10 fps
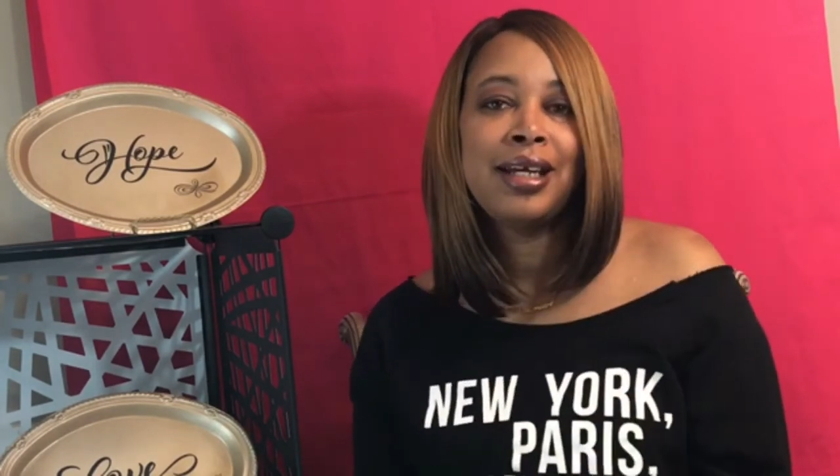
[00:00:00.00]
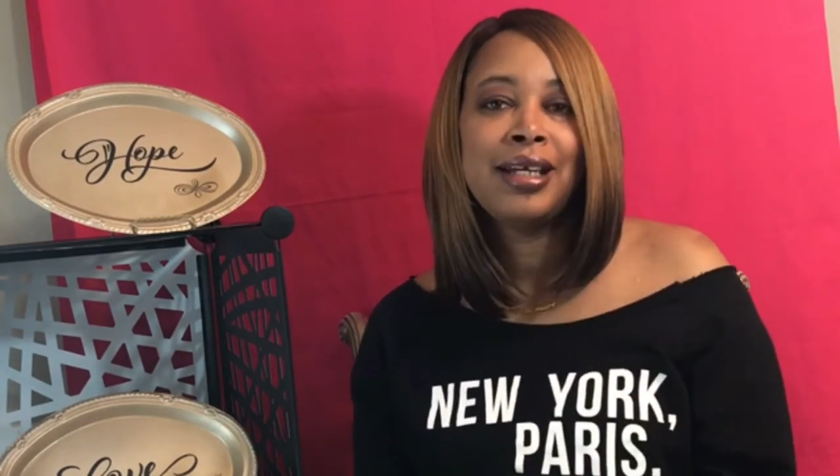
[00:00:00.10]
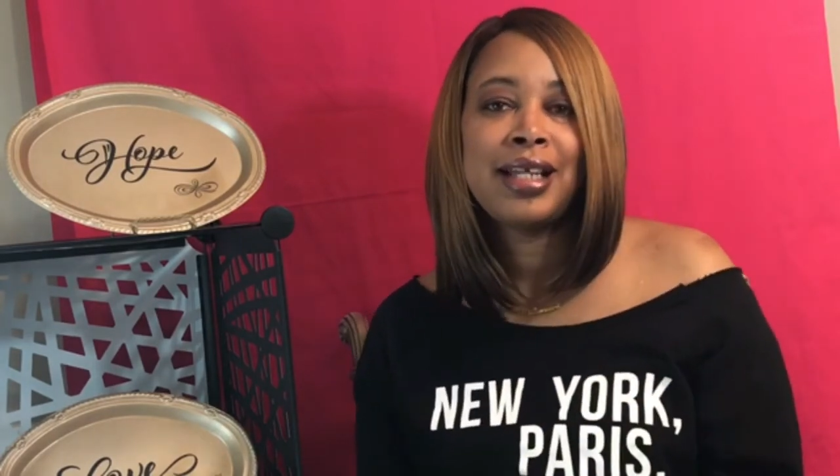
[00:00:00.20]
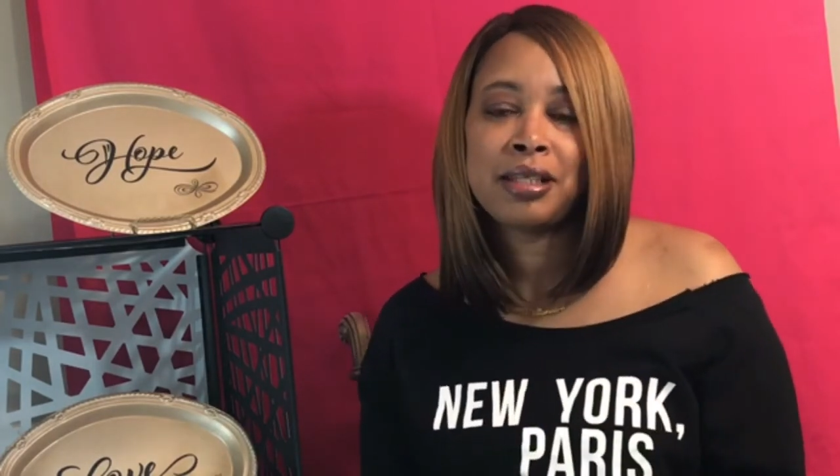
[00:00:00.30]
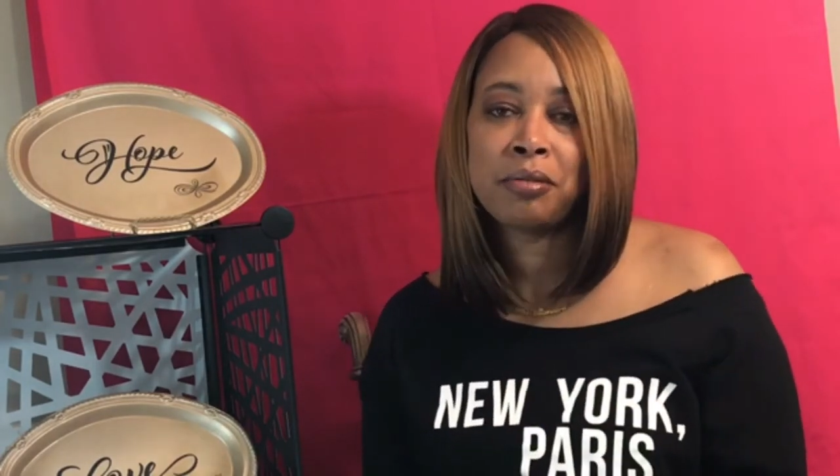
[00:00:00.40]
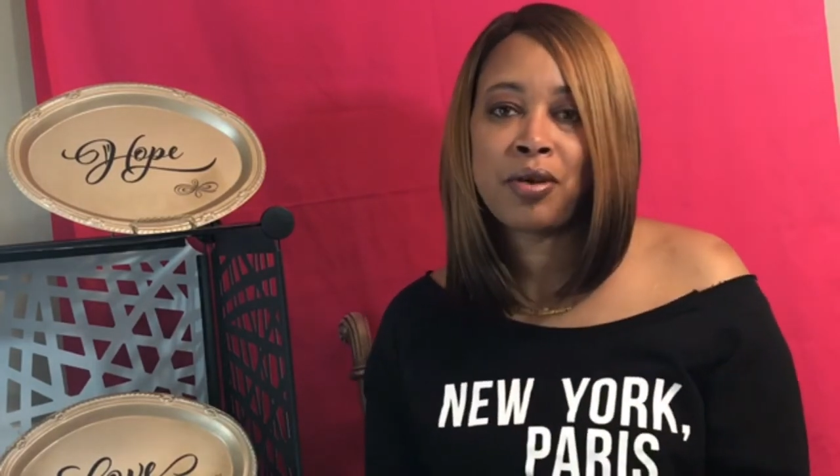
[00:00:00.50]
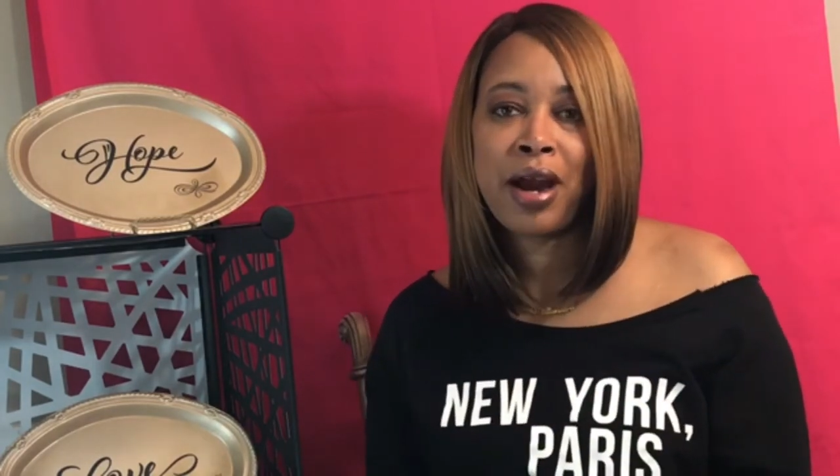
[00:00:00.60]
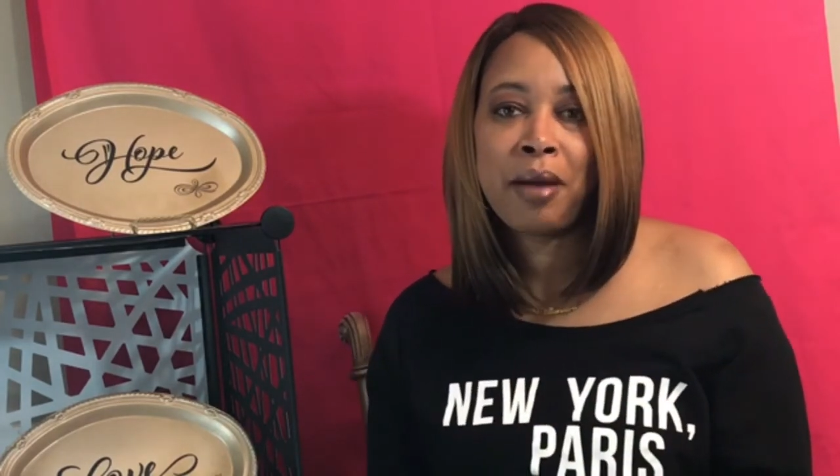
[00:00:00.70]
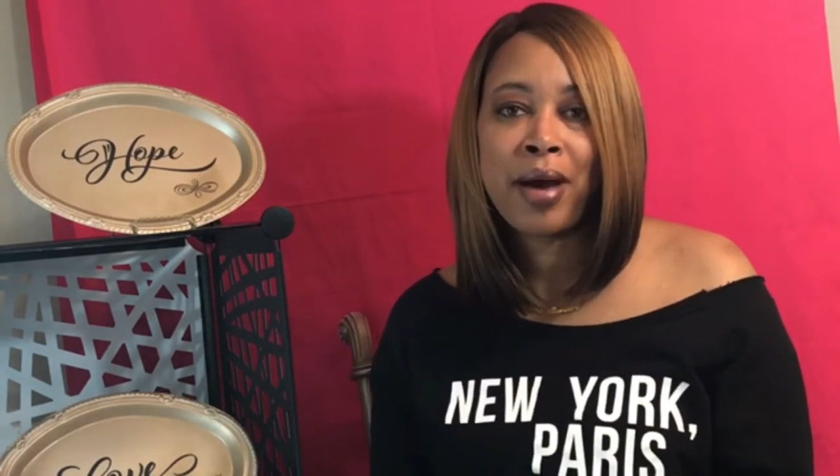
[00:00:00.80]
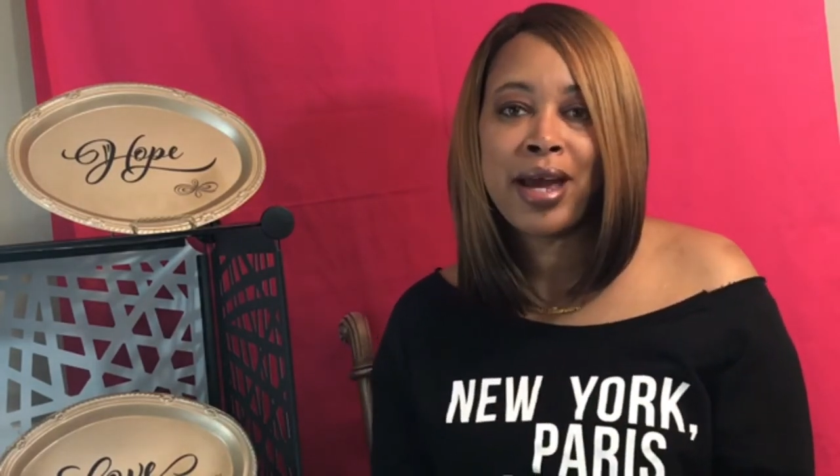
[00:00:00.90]
that
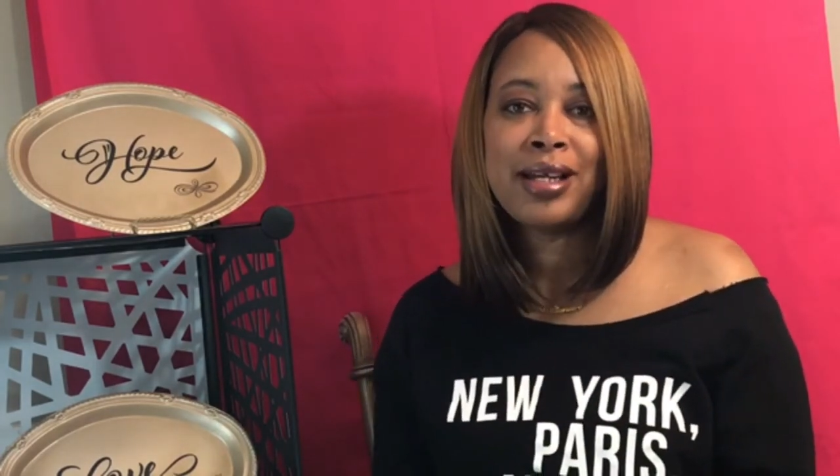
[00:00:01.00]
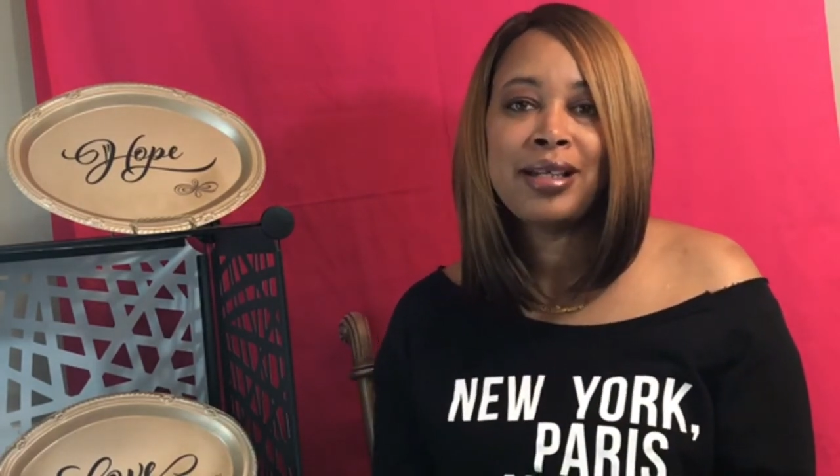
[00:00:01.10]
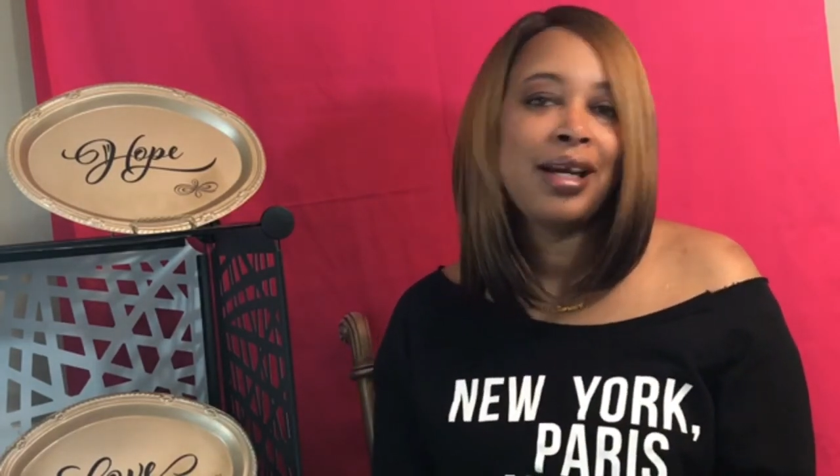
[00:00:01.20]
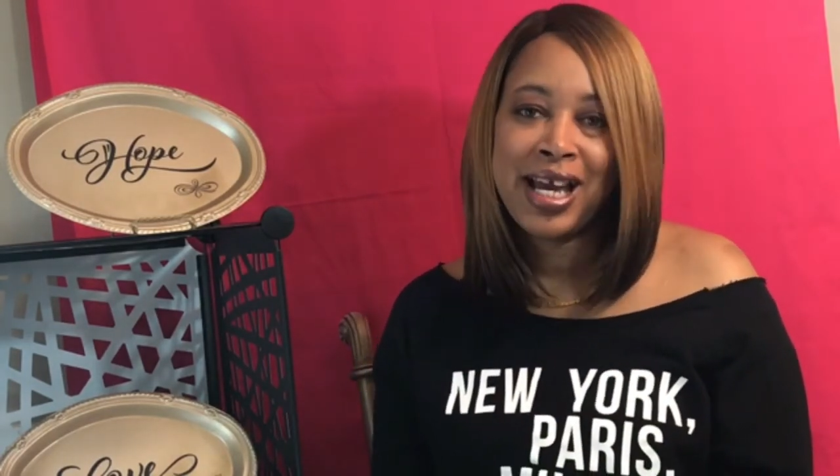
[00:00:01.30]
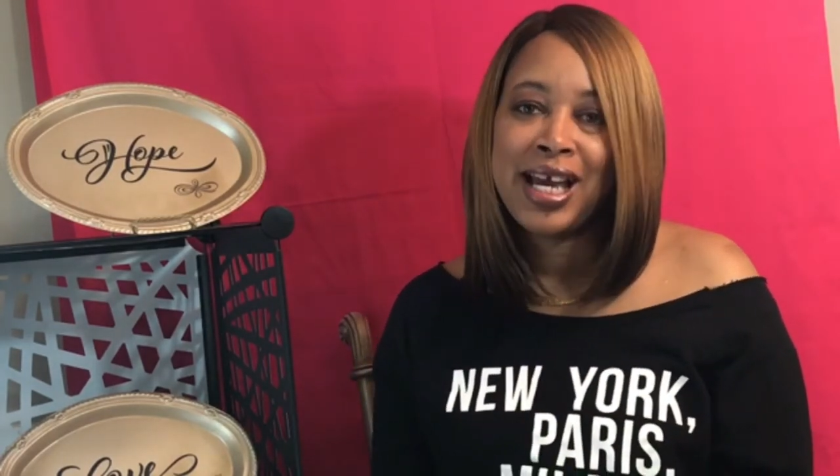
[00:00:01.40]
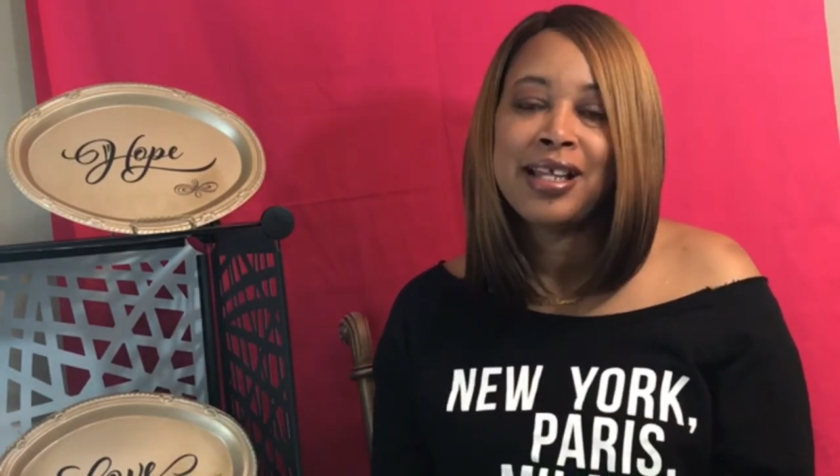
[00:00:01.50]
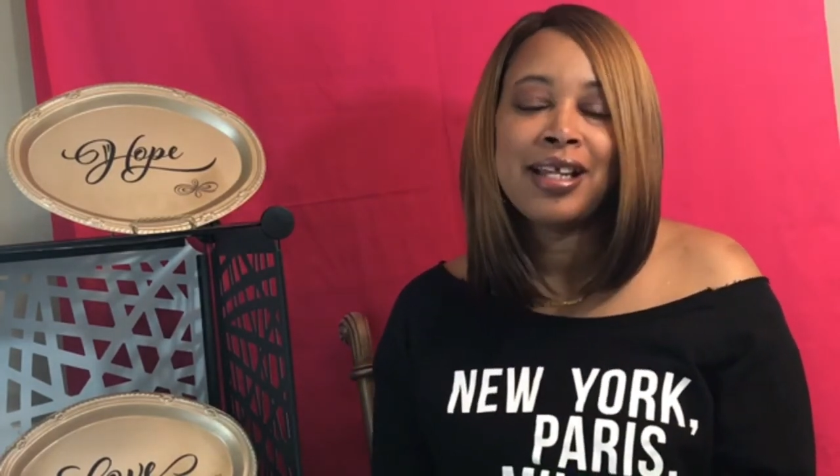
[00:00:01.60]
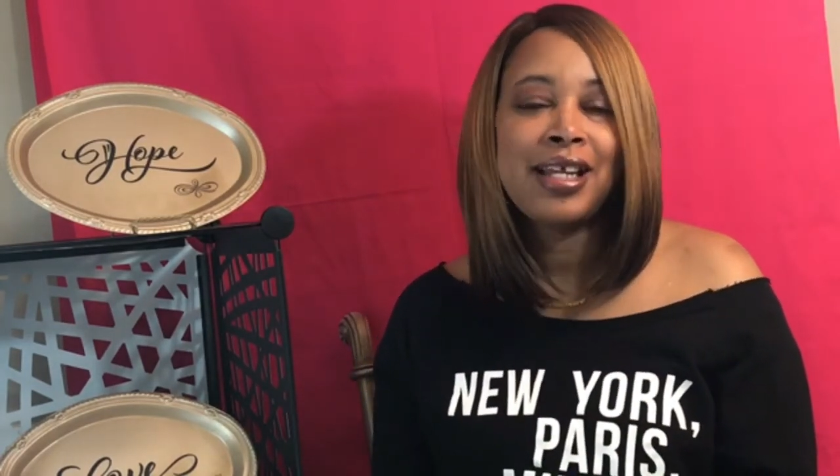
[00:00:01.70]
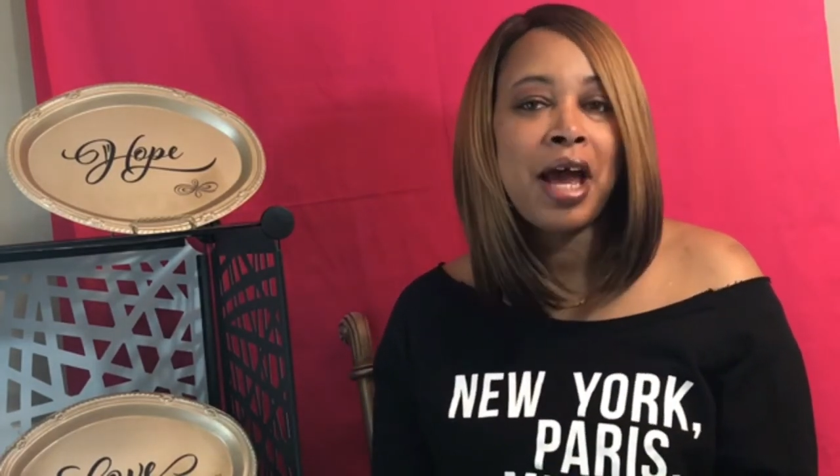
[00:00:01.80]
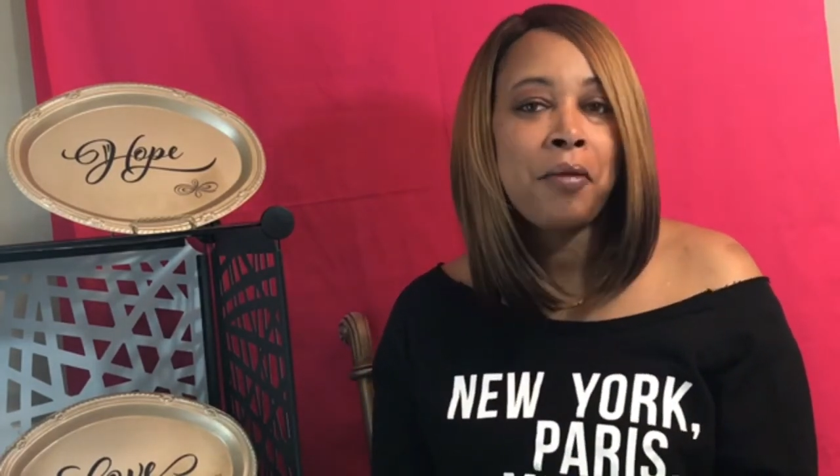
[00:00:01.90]
subscribe button.
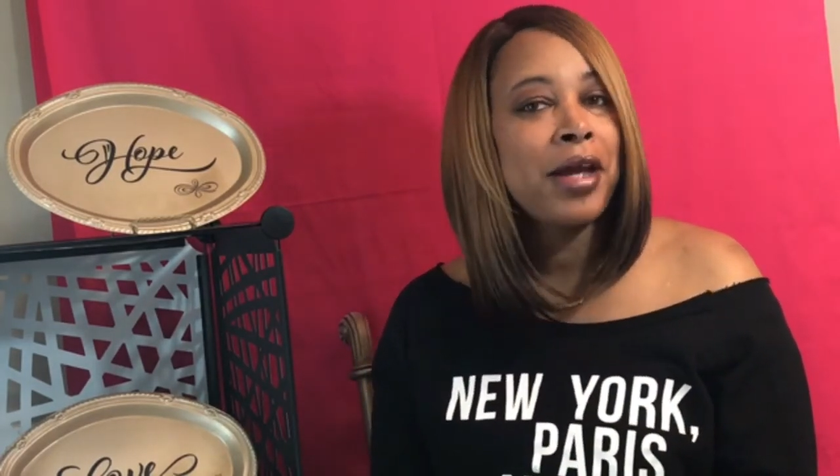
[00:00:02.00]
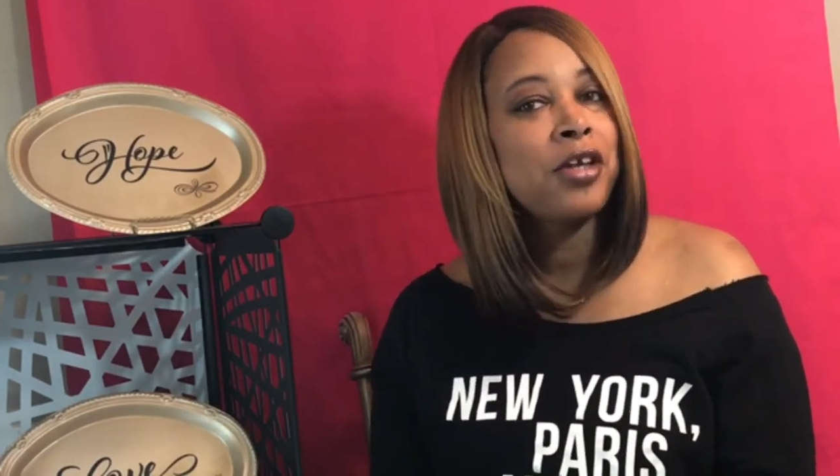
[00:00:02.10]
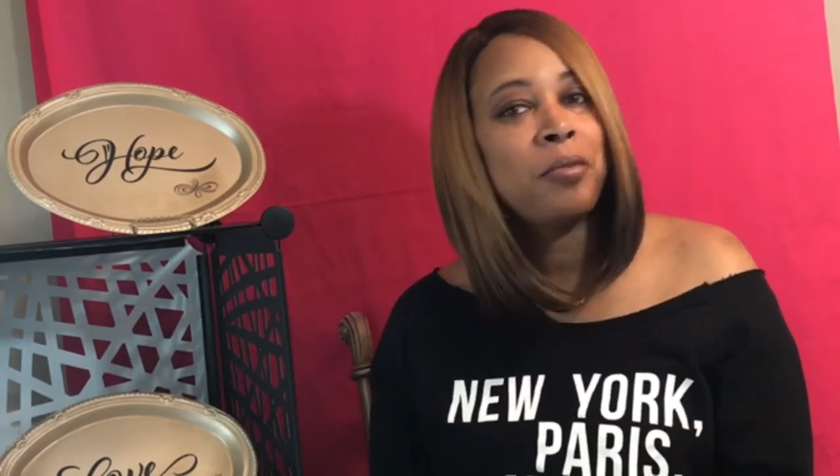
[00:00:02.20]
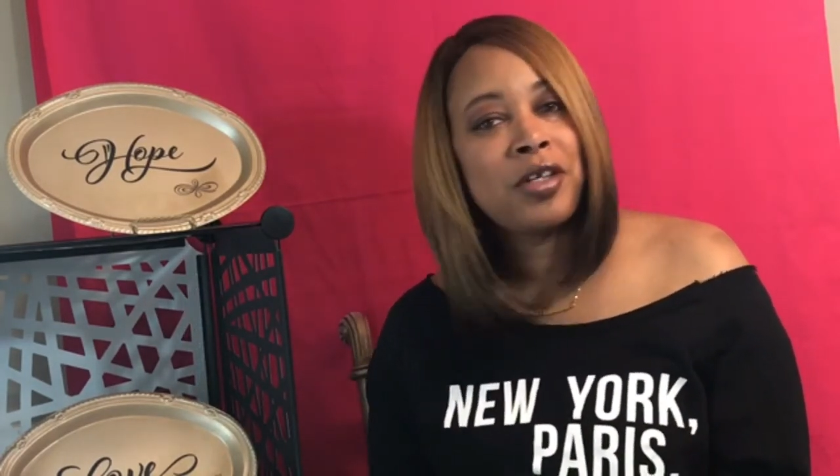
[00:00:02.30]
Then that way you'll be